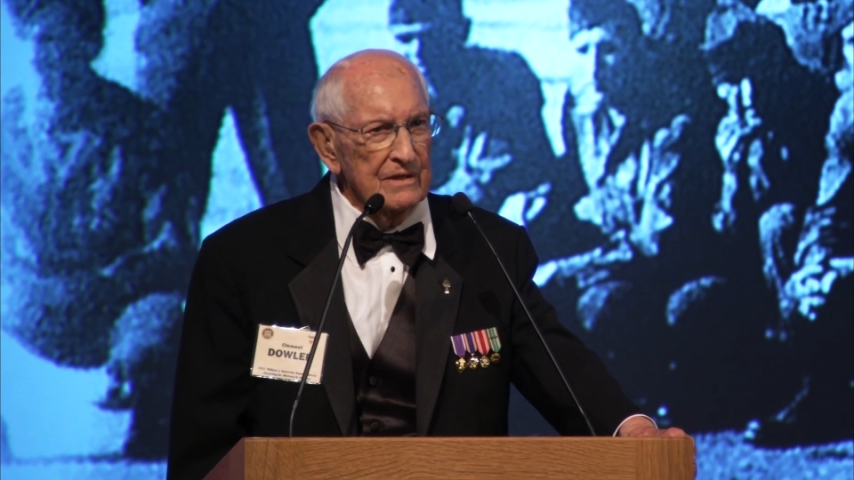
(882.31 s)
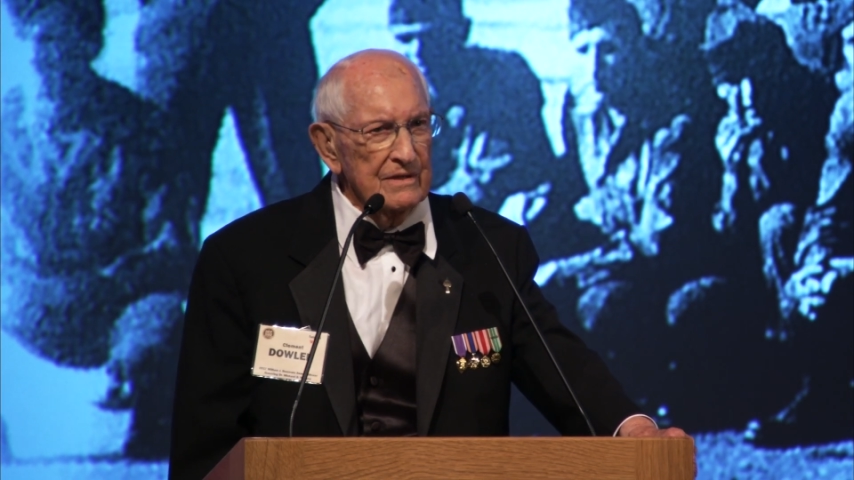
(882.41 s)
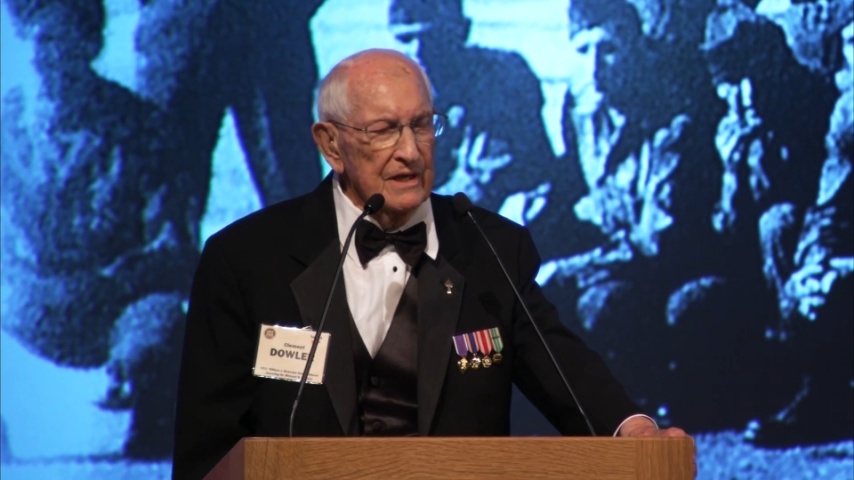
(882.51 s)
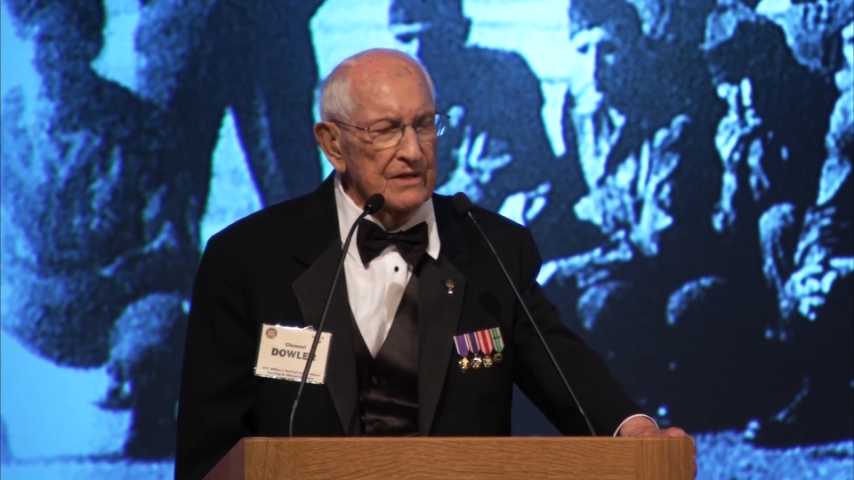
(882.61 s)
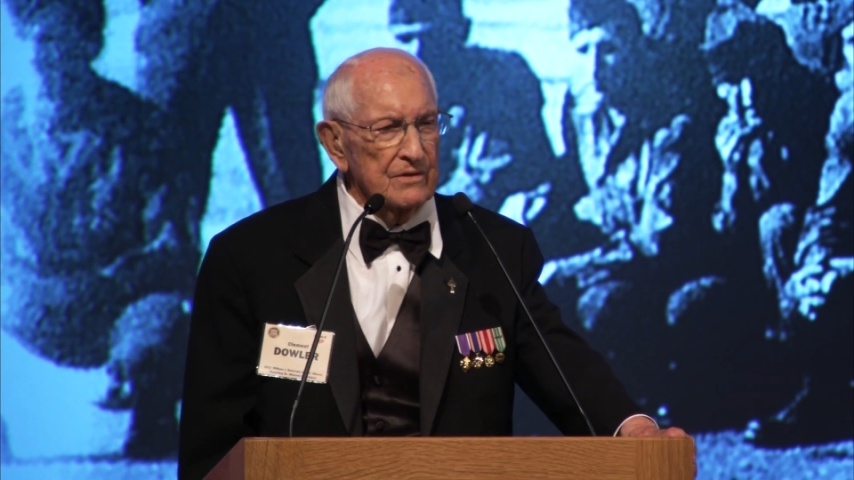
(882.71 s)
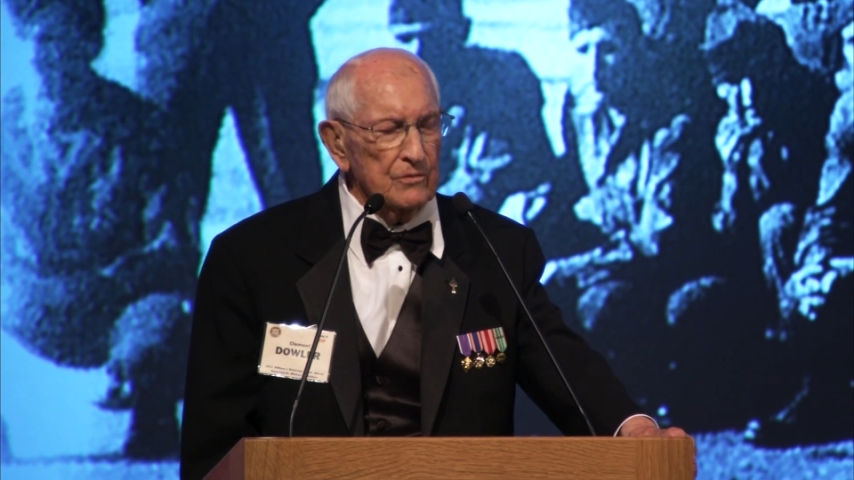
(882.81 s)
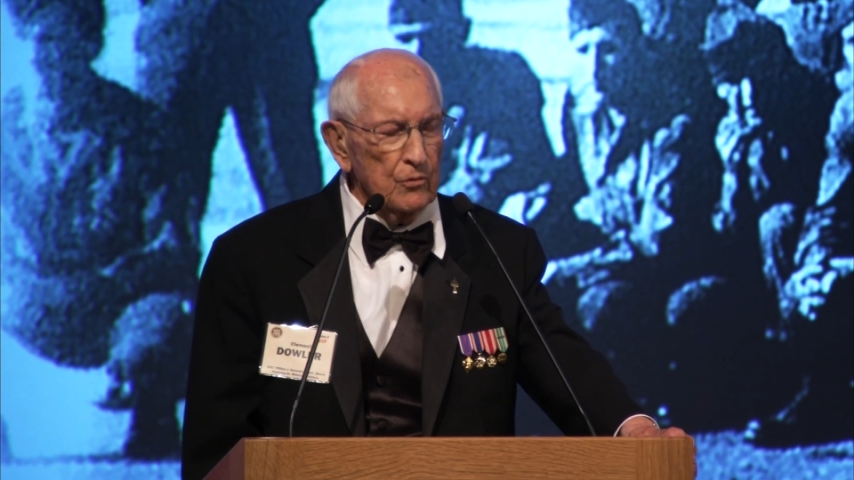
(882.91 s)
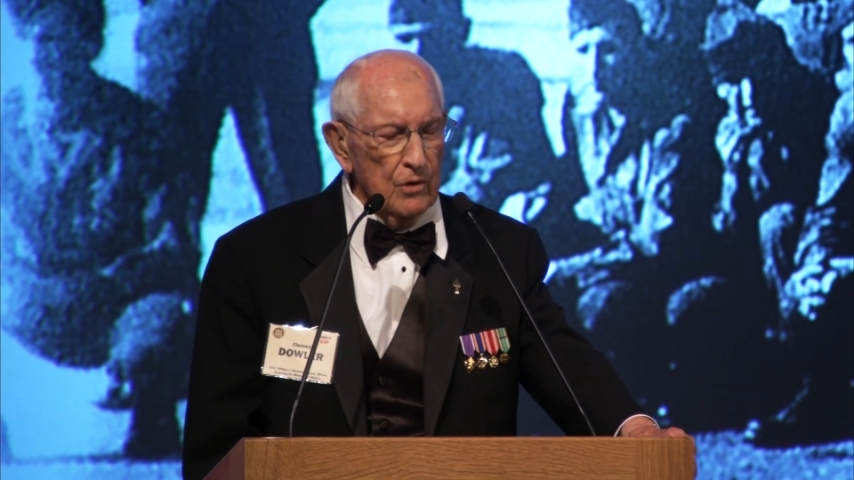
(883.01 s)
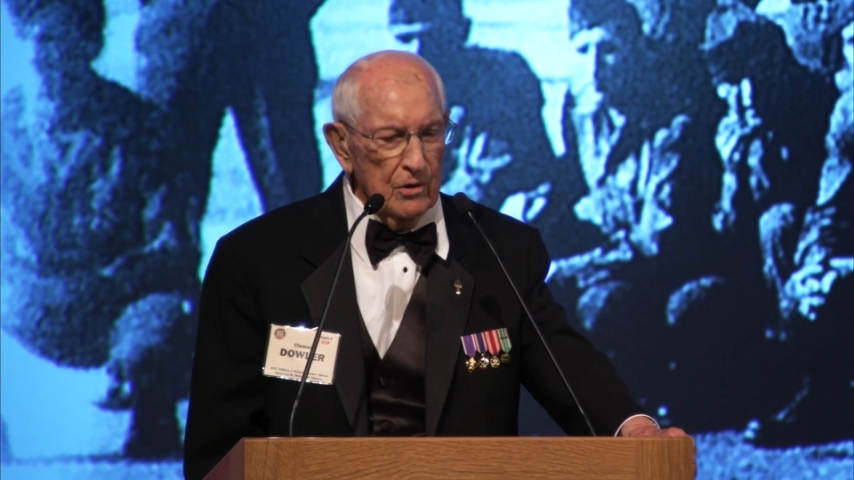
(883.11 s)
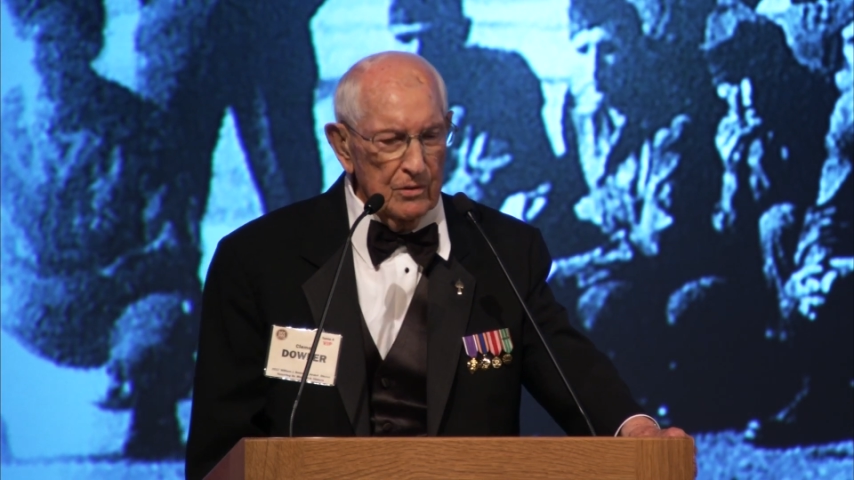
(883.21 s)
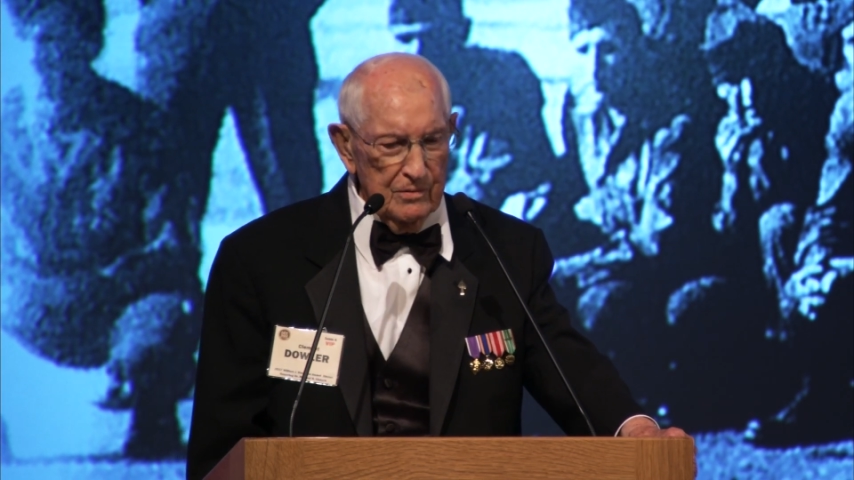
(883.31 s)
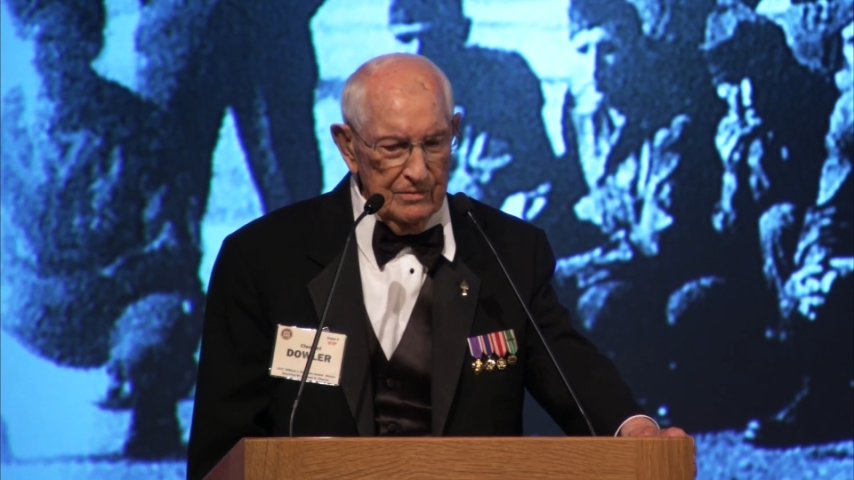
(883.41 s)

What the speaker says: didn't grow.